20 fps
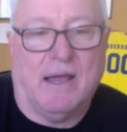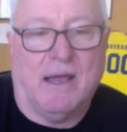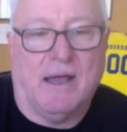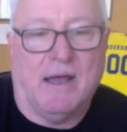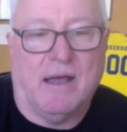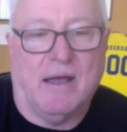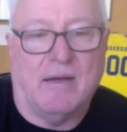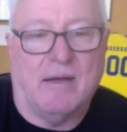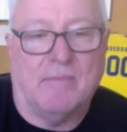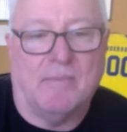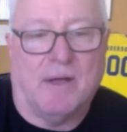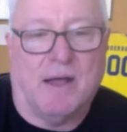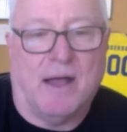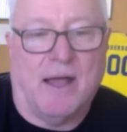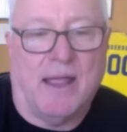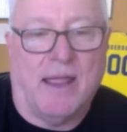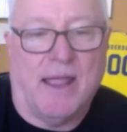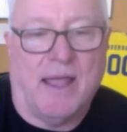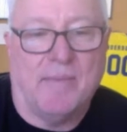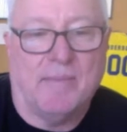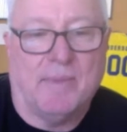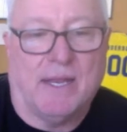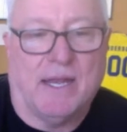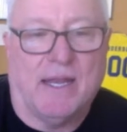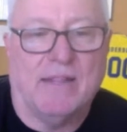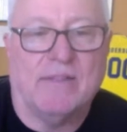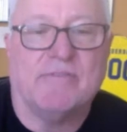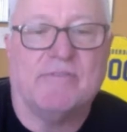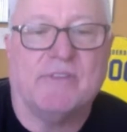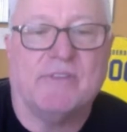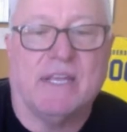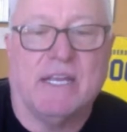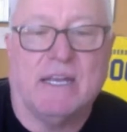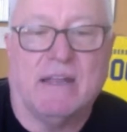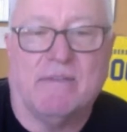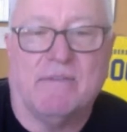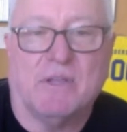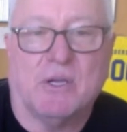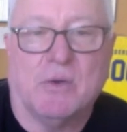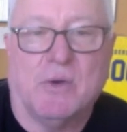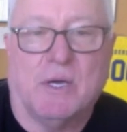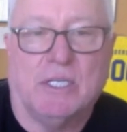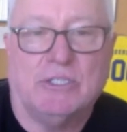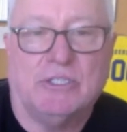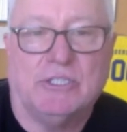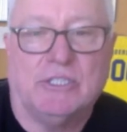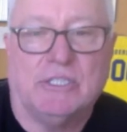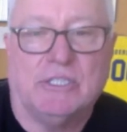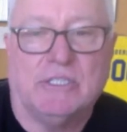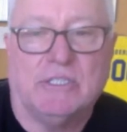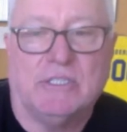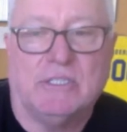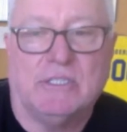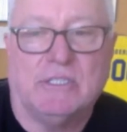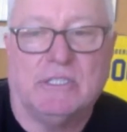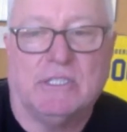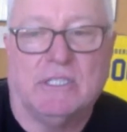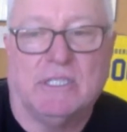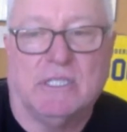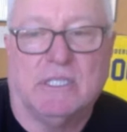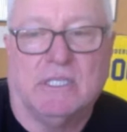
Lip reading: I am getting the feed of the questions.